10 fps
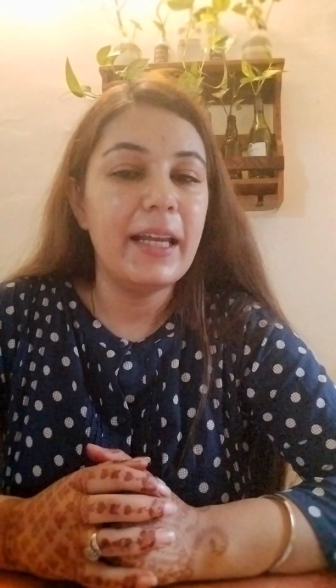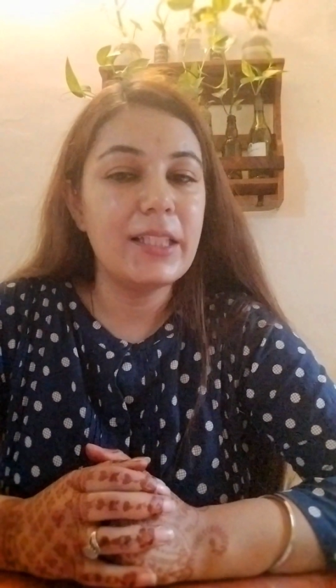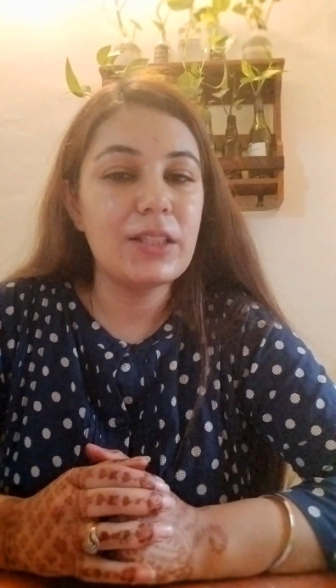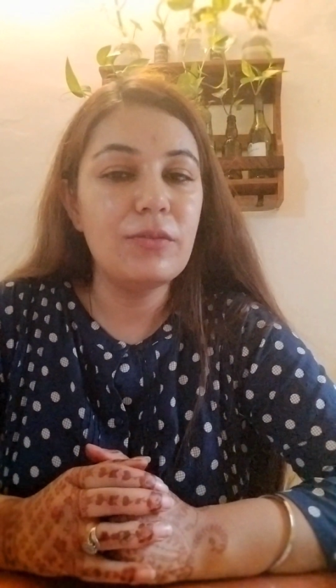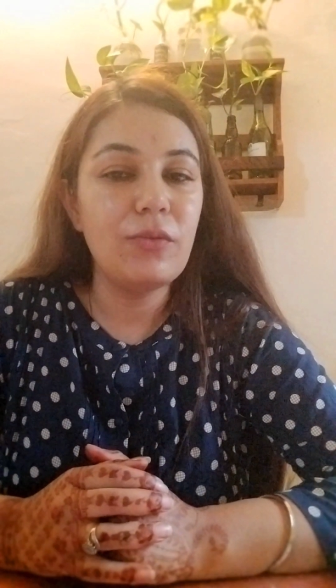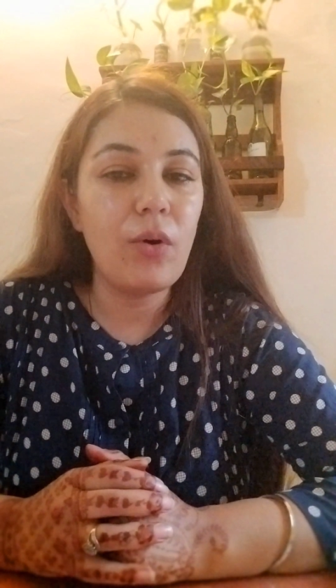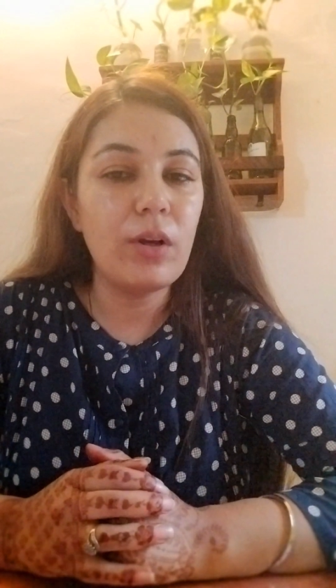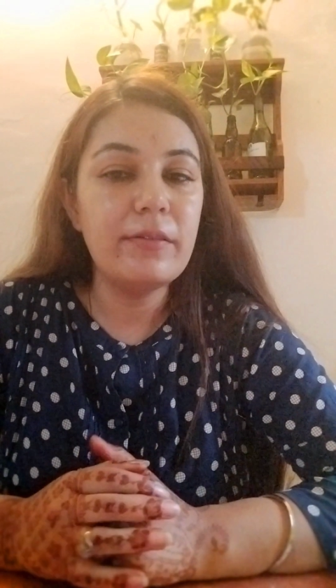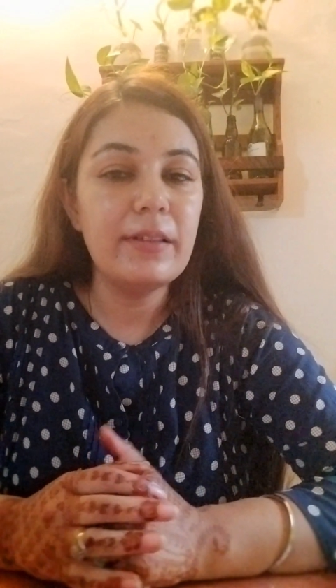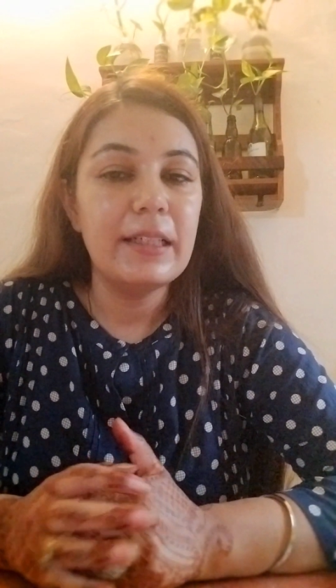It
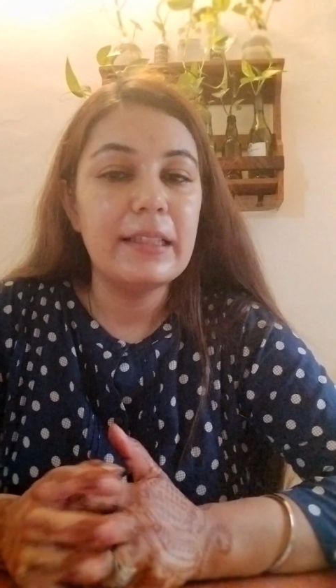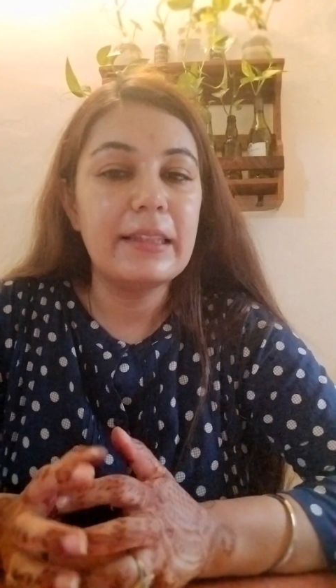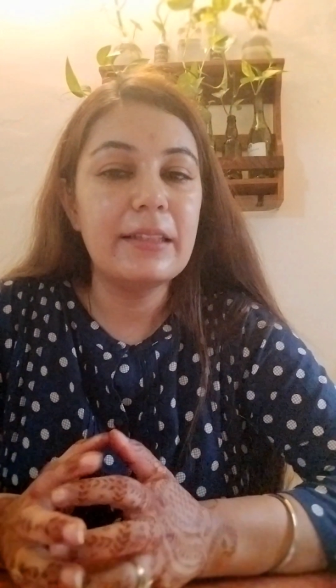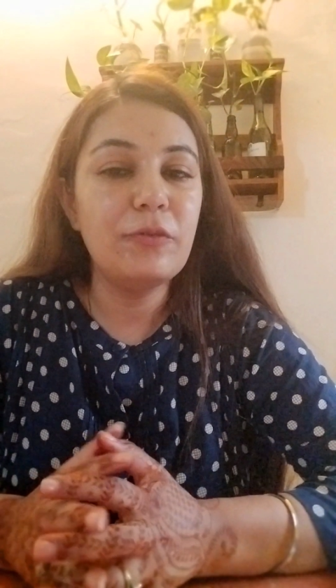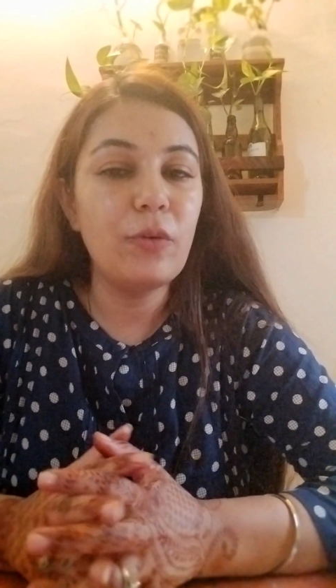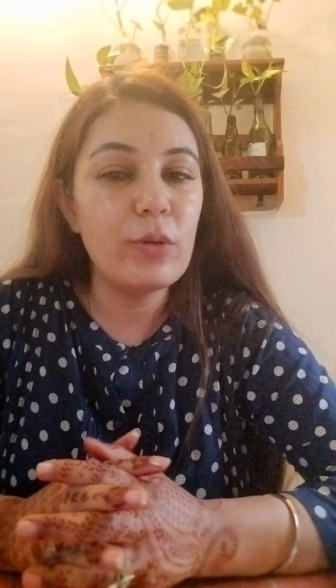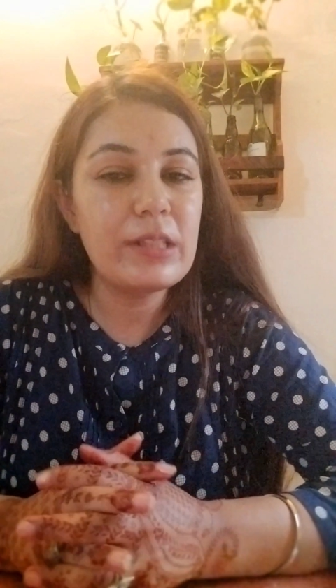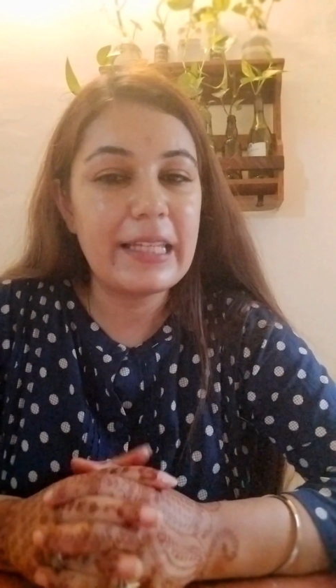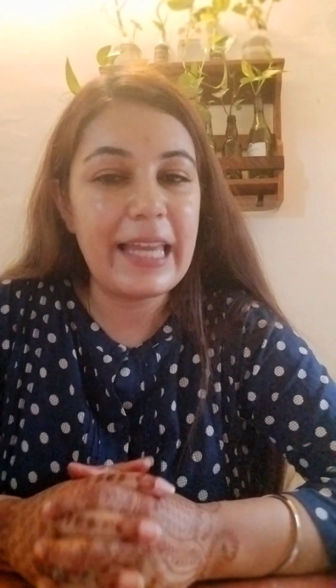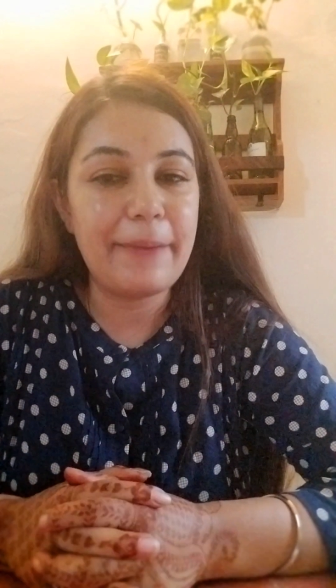involved the
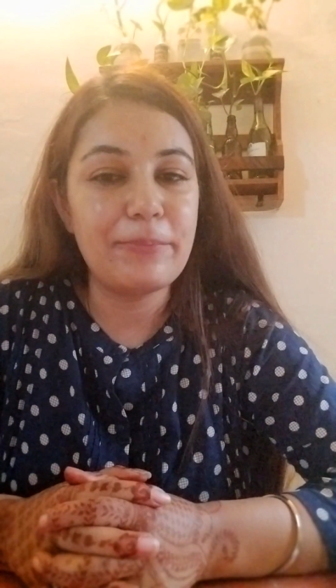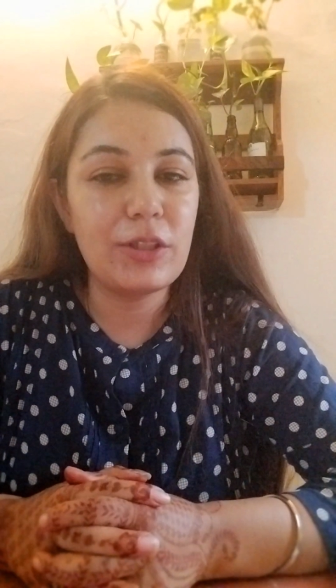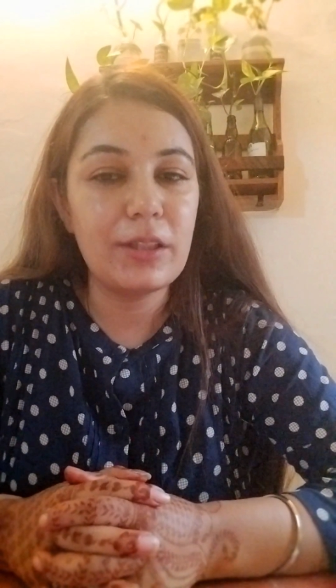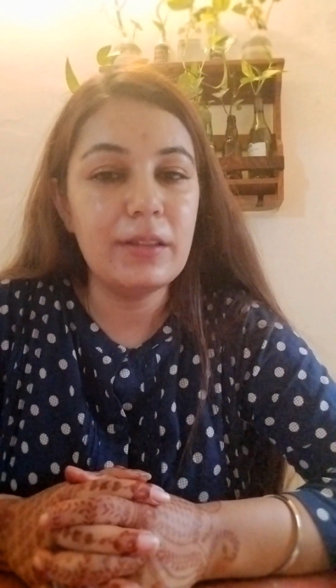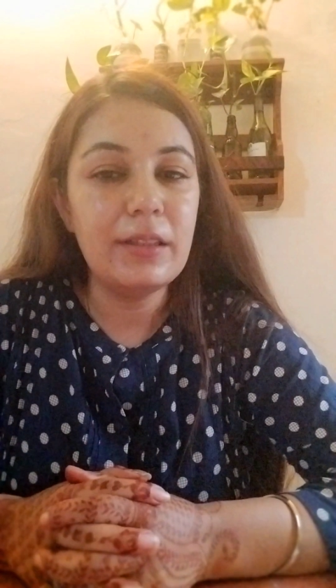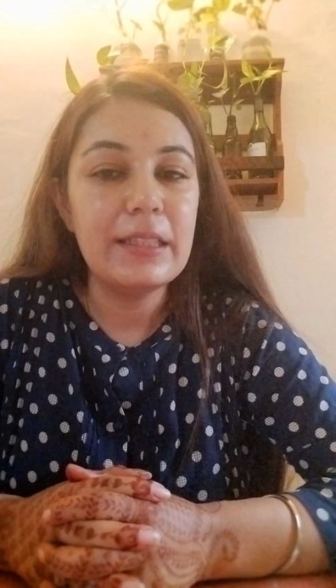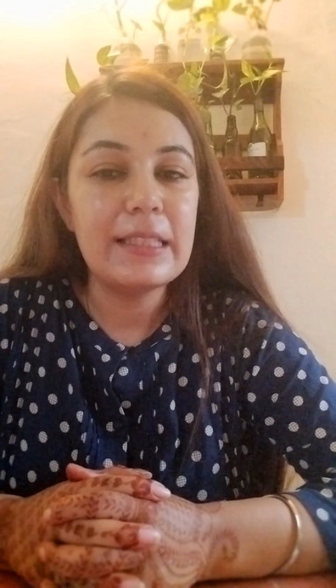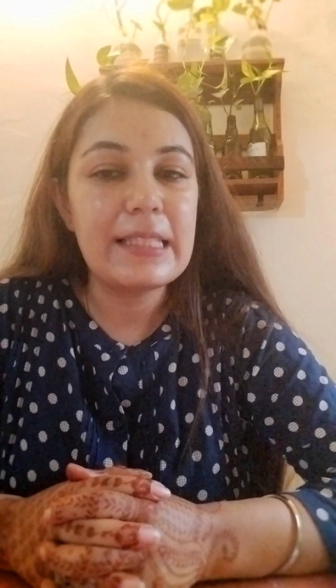forced capture,